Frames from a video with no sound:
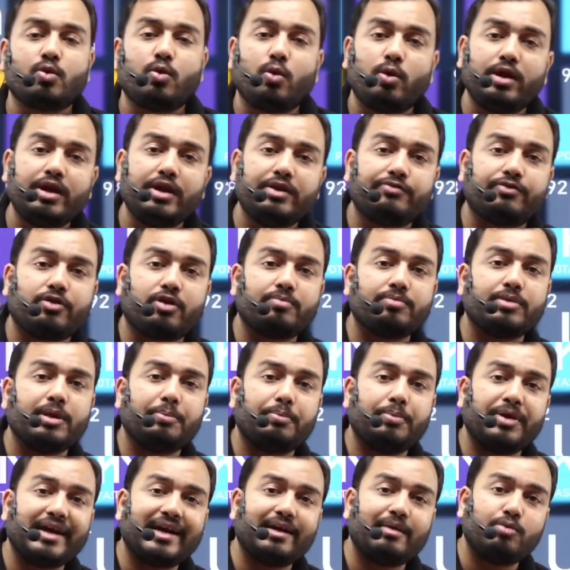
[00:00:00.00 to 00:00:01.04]
only from the
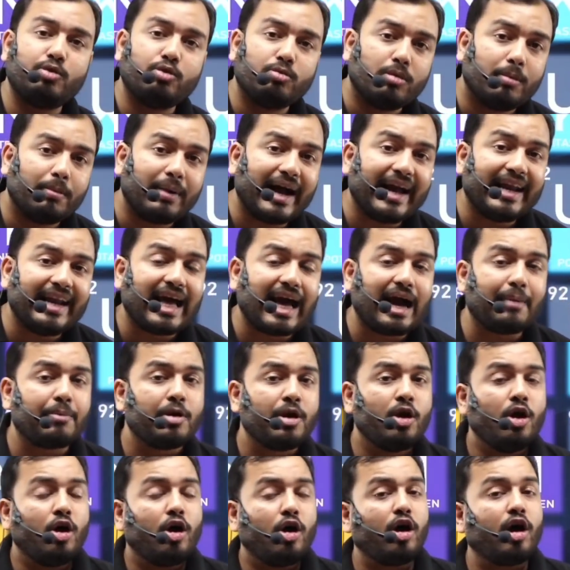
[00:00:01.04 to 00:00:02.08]
PW mobile app
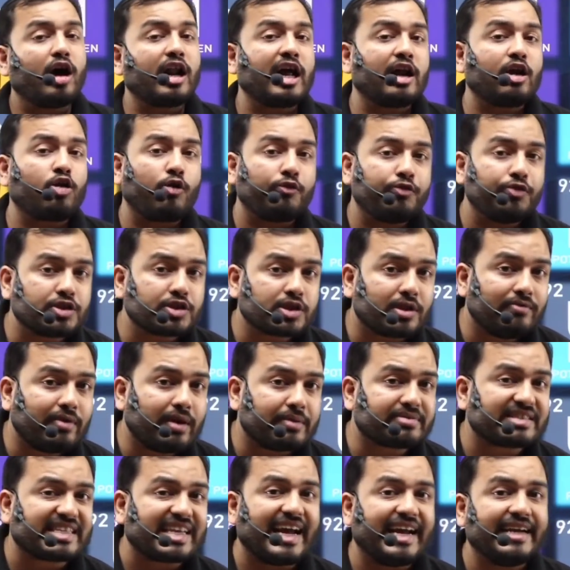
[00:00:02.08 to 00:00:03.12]
or our official
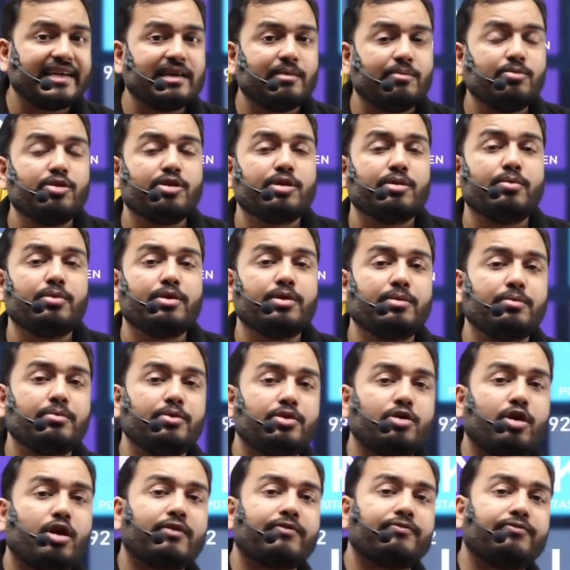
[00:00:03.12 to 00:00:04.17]
website
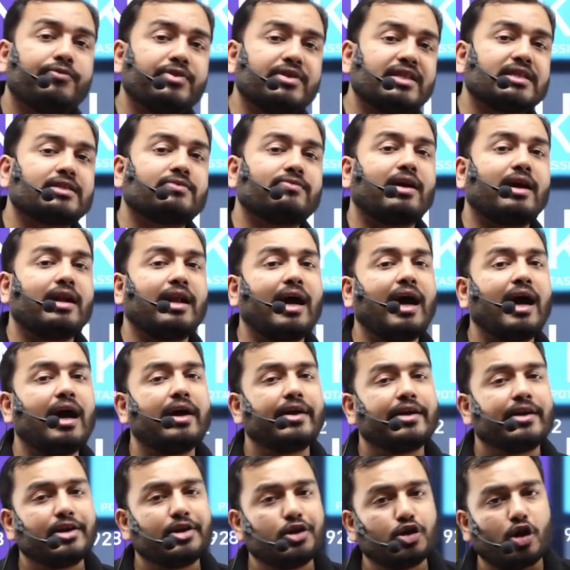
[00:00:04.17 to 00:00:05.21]

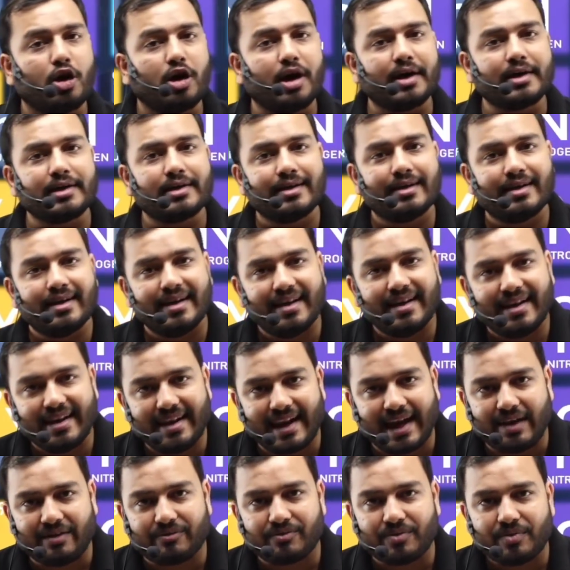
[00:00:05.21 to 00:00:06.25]

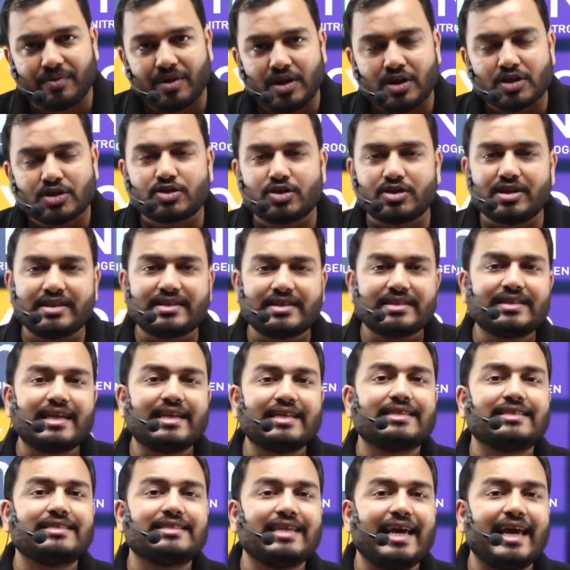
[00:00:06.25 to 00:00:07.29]
www.physicswala.live. So this is a
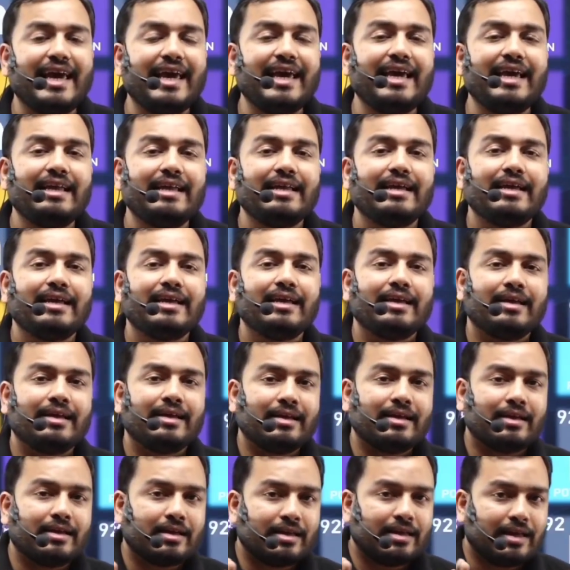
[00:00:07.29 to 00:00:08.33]
JEE
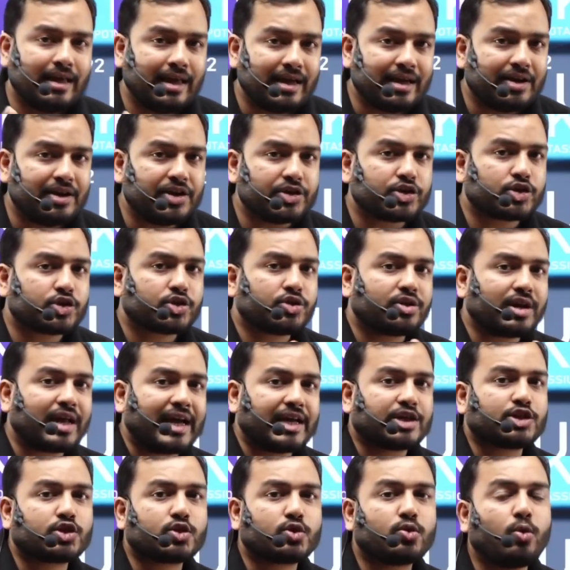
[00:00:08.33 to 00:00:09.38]
English
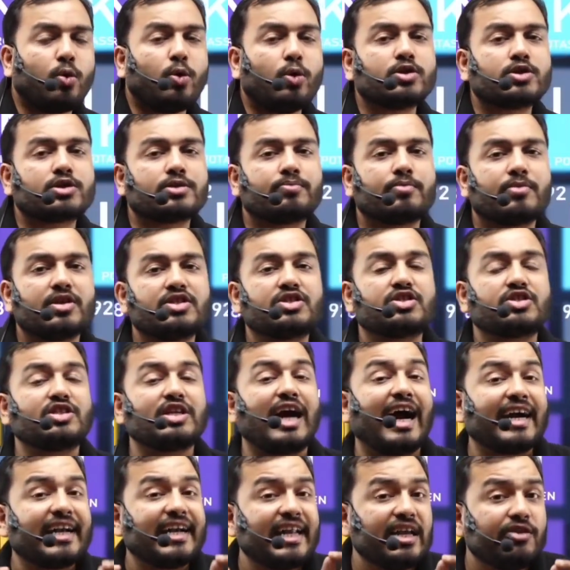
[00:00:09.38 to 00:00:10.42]
crash course
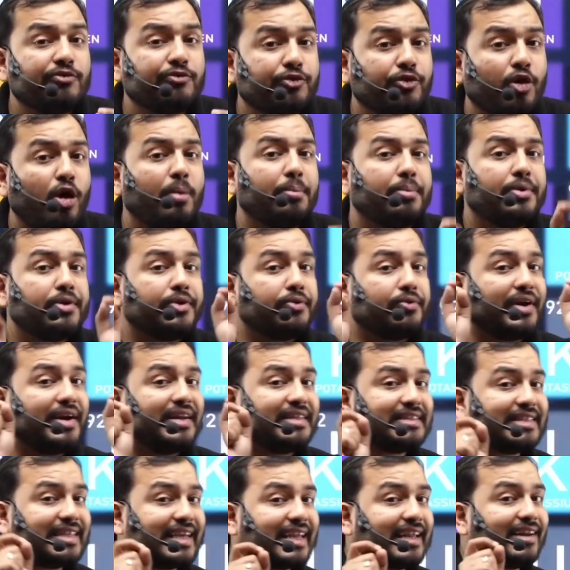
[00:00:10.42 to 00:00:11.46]
starting from
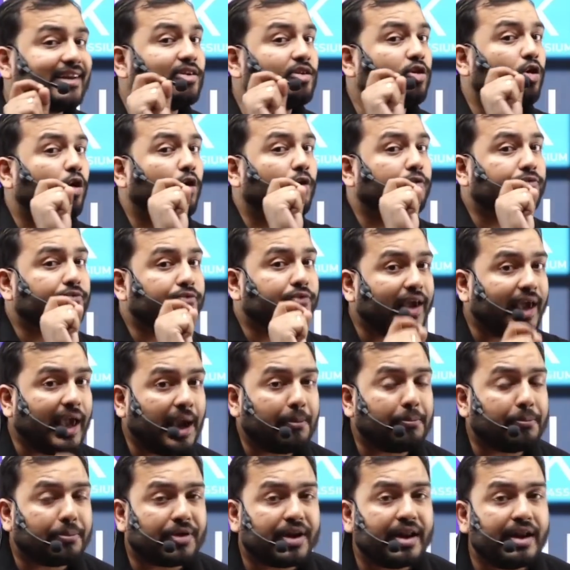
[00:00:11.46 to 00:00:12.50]
22nd of
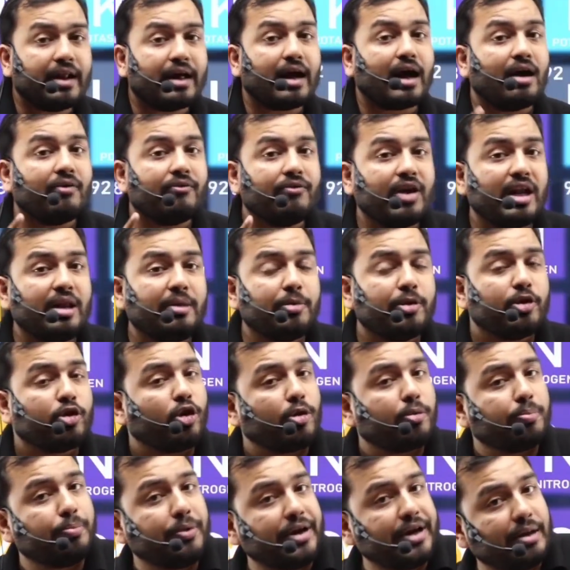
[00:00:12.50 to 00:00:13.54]
April, available on
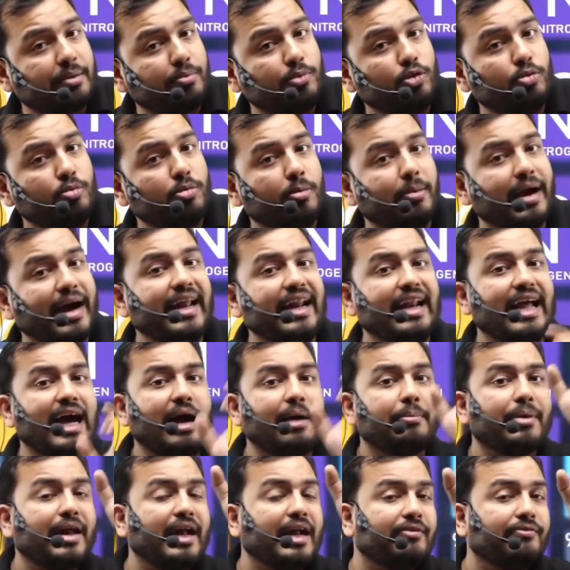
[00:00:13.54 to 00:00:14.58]
PW mobile app
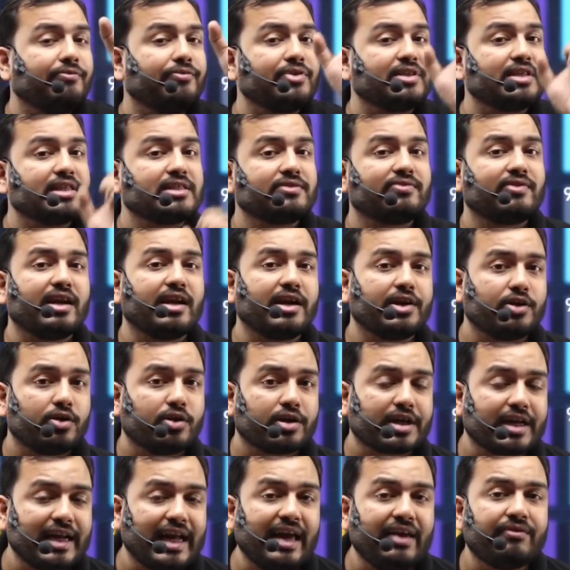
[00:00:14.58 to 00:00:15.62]
and
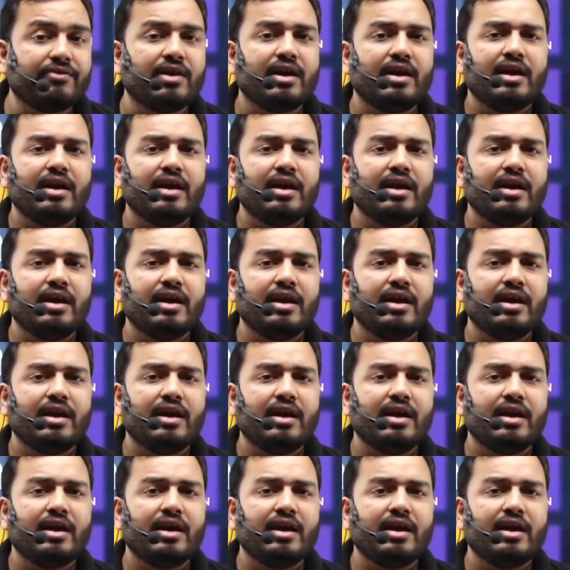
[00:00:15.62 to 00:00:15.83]
physicswala.live,